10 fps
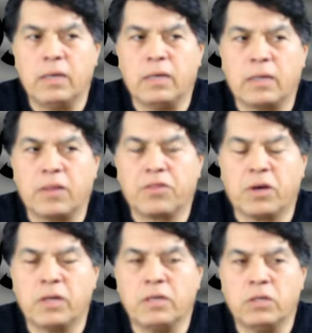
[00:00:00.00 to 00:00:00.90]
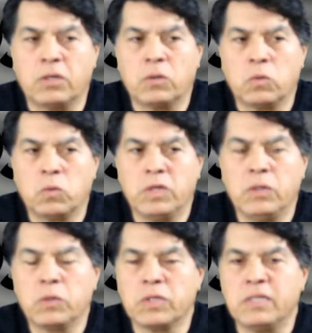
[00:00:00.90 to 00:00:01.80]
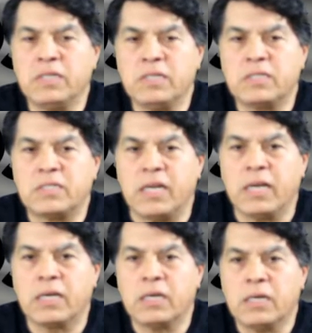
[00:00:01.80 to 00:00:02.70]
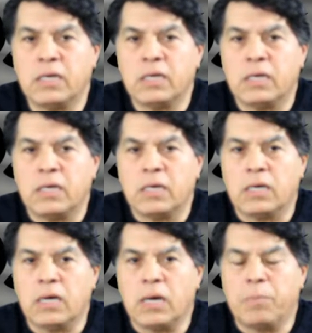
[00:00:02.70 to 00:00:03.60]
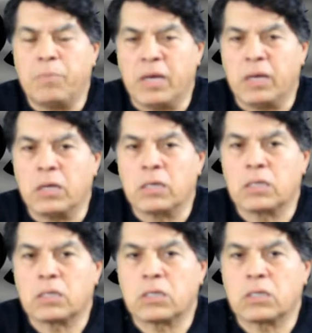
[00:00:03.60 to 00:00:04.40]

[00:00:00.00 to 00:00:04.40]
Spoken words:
And I thought, we really need to take a better,